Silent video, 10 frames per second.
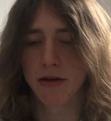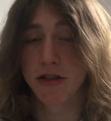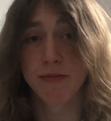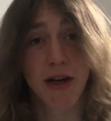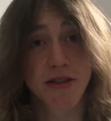
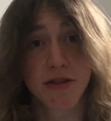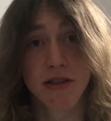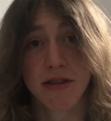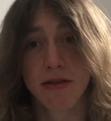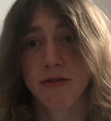
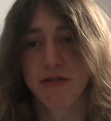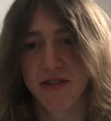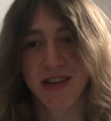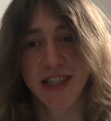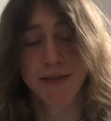Especially
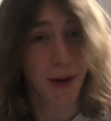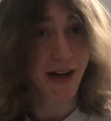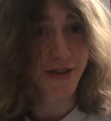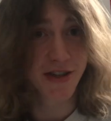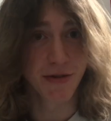
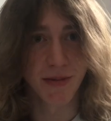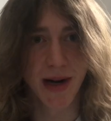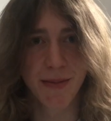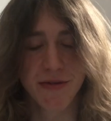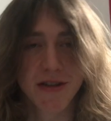
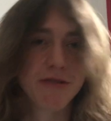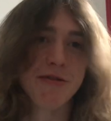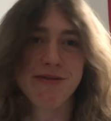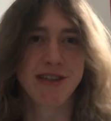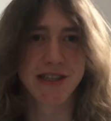remember to
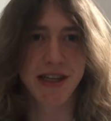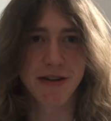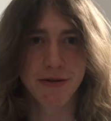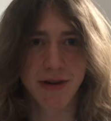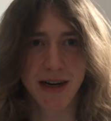appreciate
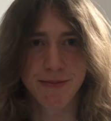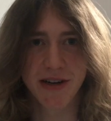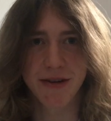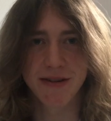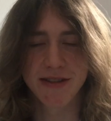your
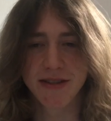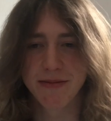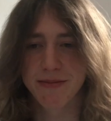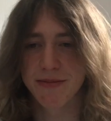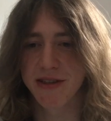grandparents,
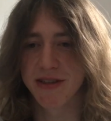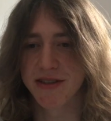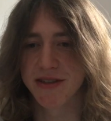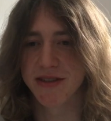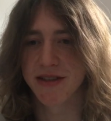
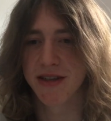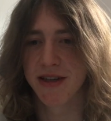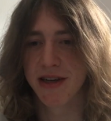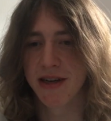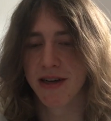because
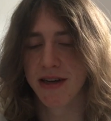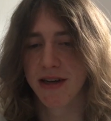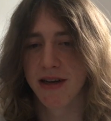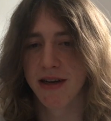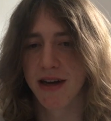
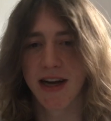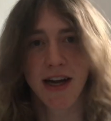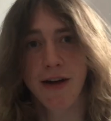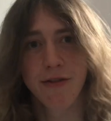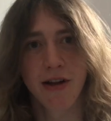I
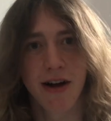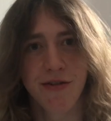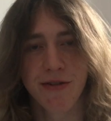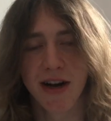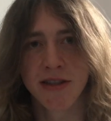have a lot
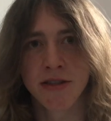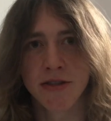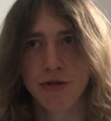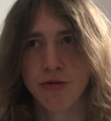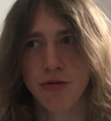of friends
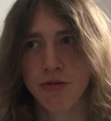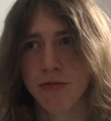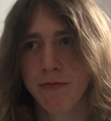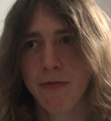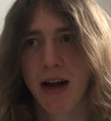who
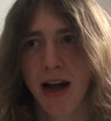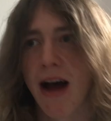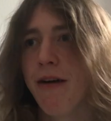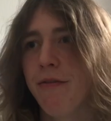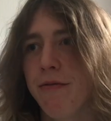
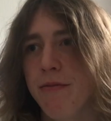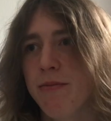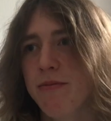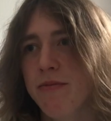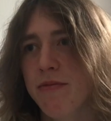have
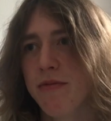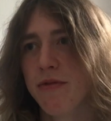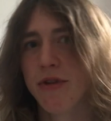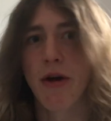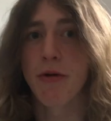
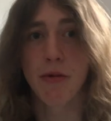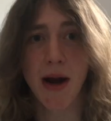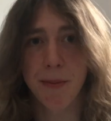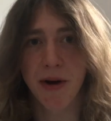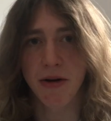no
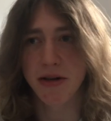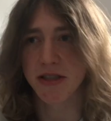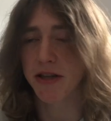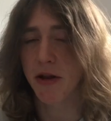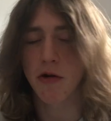
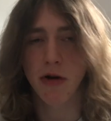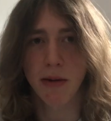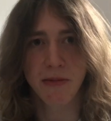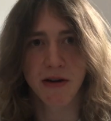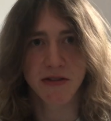grandparents, like their
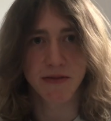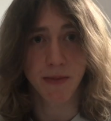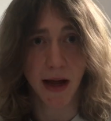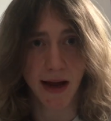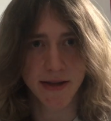grandparents have
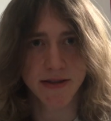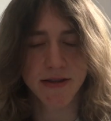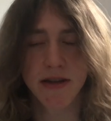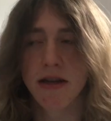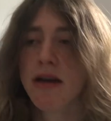passed.